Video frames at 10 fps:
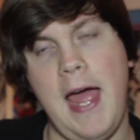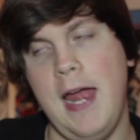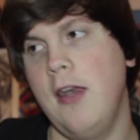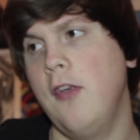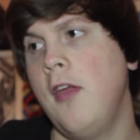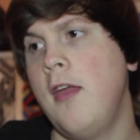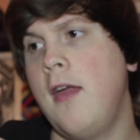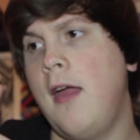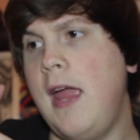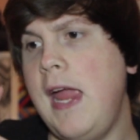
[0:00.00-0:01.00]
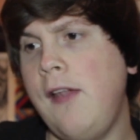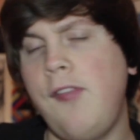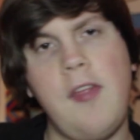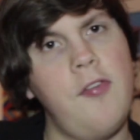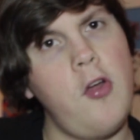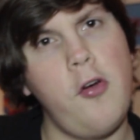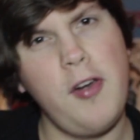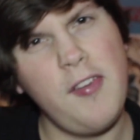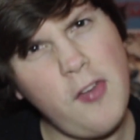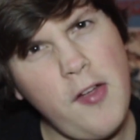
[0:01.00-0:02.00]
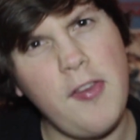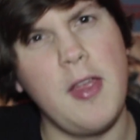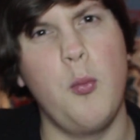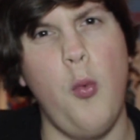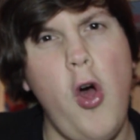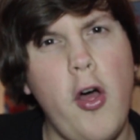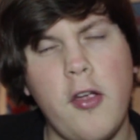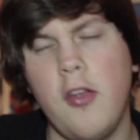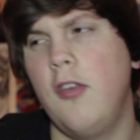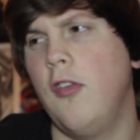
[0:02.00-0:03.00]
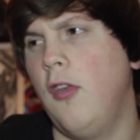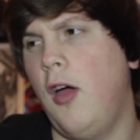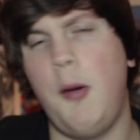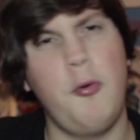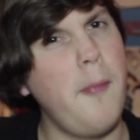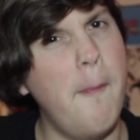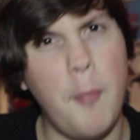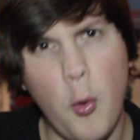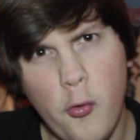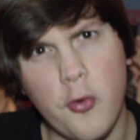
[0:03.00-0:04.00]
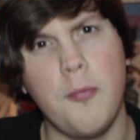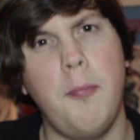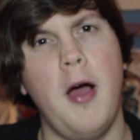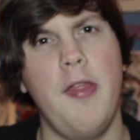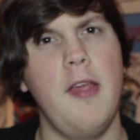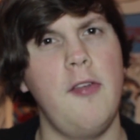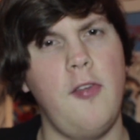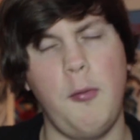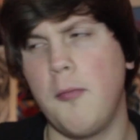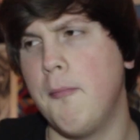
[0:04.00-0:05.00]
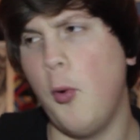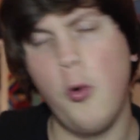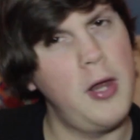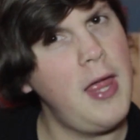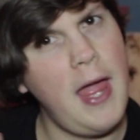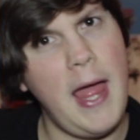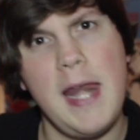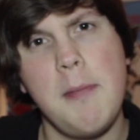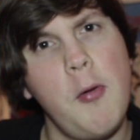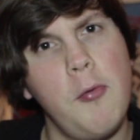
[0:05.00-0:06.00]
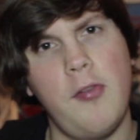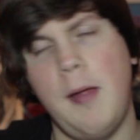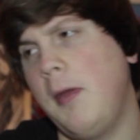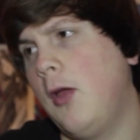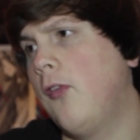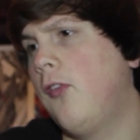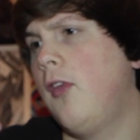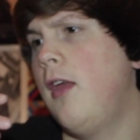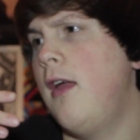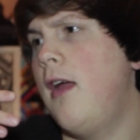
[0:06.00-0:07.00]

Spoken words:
and it's things that are exciting and work, and I wasn't bored by this. I wasn't bored at any moments of that because